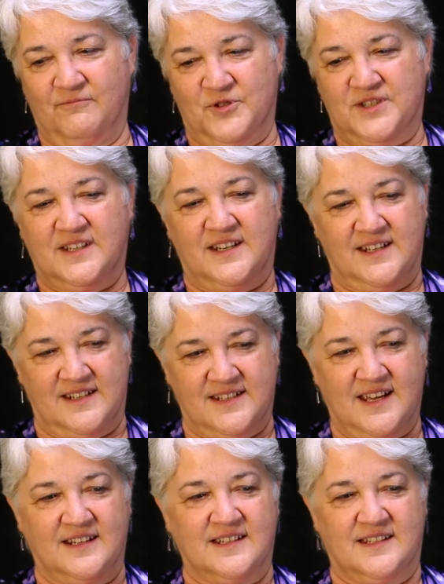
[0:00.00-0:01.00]
was sitting in
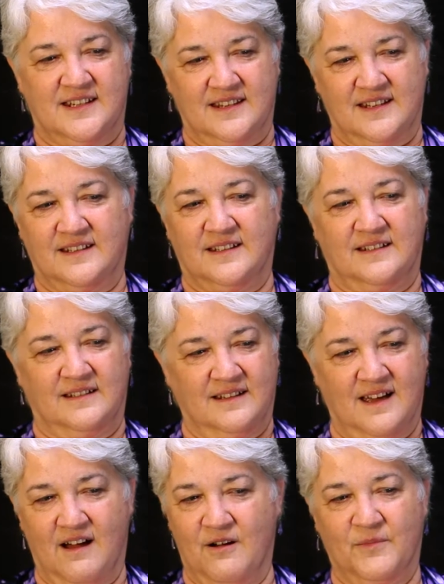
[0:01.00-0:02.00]
Tennessee thinking,
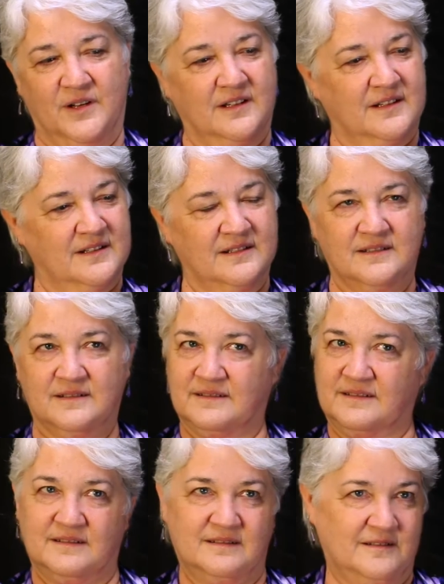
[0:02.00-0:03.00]
how am I going to
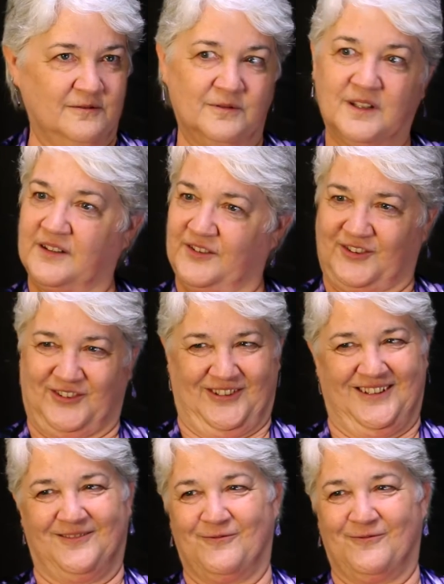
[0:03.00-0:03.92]
do this?